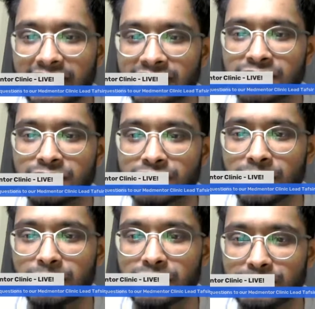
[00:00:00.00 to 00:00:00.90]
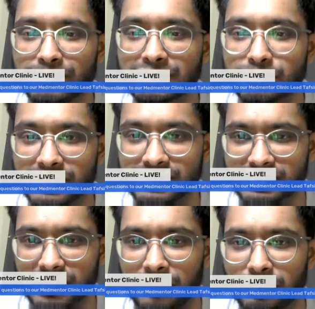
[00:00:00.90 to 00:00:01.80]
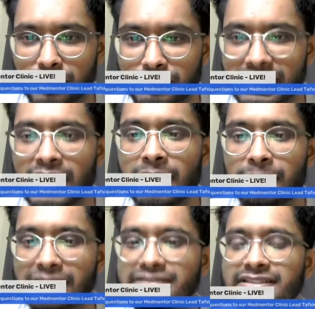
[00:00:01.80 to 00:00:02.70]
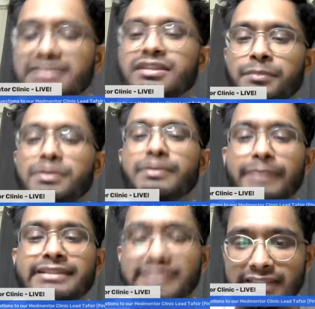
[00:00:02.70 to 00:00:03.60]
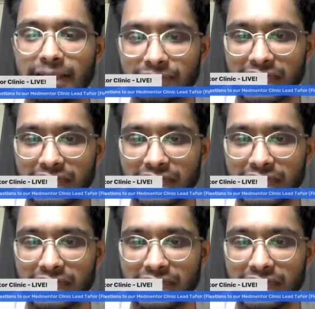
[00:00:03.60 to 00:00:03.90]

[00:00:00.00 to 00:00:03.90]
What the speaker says: and used computer-based questions are probably best since it's a computer-based exam.